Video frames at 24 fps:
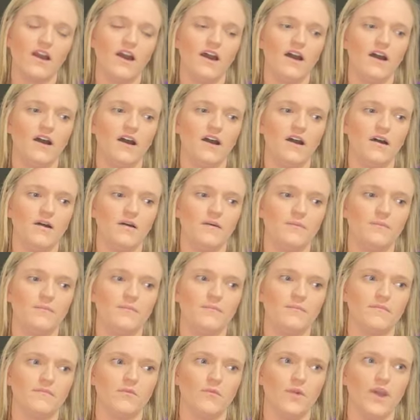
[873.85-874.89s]

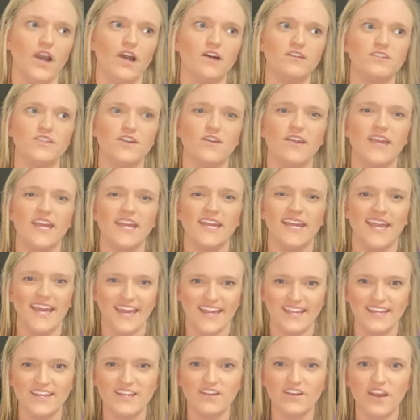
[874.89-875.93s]
um, we also get
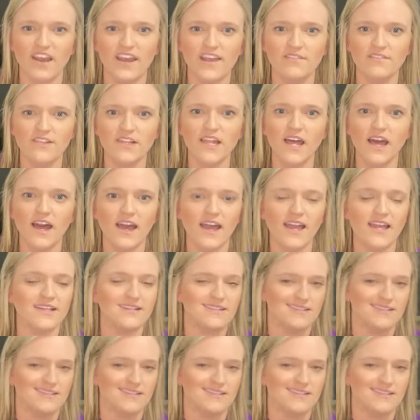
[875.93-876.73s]
Candy Crave a lot.